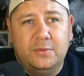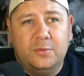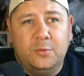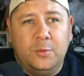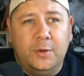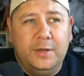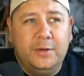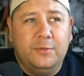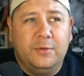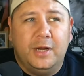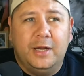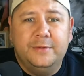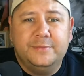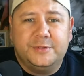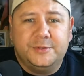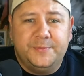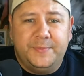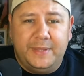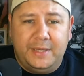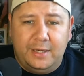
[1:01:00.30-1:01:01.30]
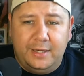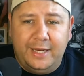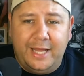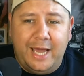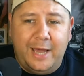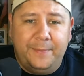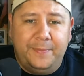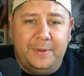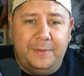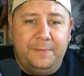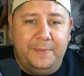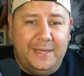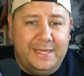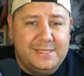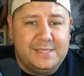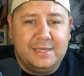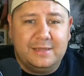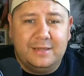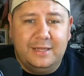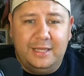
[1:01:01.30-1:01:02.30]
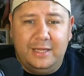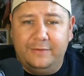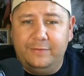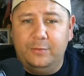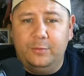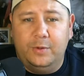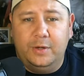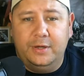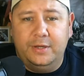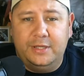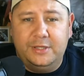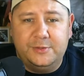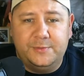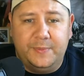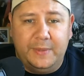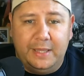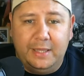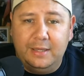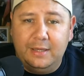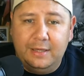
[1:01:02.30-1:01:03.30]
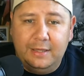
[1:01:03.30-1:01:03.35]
Quentin Grimes has been unhappy basically everywhere he's been.